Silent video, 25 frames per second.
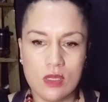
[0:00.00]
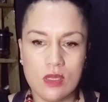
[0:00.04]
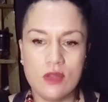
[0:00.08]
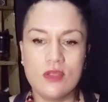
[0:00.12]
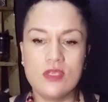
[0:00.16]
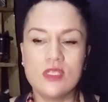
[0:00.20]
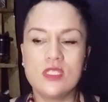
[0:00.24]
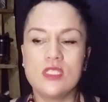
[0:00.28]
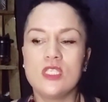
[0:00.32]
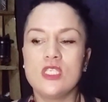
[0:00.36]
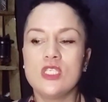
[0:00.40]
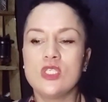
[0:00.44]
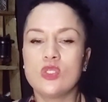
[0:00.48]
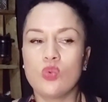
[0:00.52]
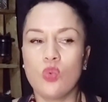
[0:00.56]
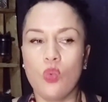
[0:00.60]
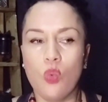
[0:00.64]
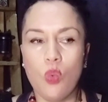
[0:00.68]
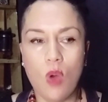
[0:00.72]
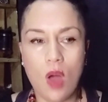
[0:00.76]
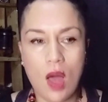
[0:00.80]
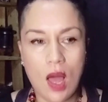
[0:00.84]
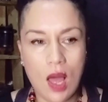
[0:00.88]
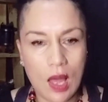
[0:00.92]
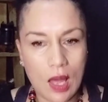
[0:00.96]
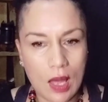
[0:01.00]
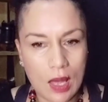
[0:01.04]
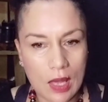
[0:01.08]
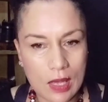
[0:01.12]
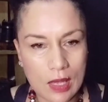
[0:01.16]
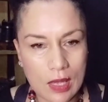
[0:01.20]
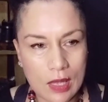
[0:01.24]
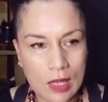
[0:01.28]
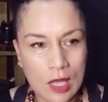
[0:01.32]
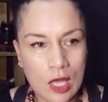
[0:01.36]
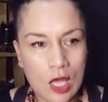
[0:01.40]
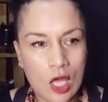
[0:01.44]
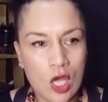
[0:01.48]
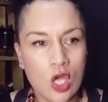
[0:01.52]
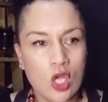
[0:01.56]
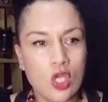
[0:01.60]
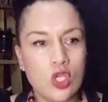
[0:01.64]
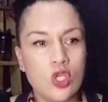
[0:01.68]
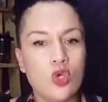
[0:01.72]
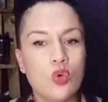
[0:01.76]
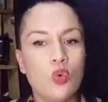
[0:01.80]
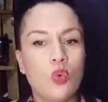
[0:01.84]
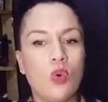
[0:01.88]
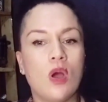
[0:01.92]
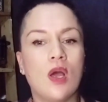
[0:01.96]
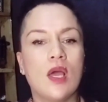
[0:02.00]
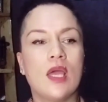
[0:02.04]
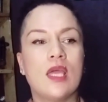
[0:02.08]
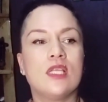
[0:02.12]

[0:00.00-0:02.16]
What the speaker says: This is why you are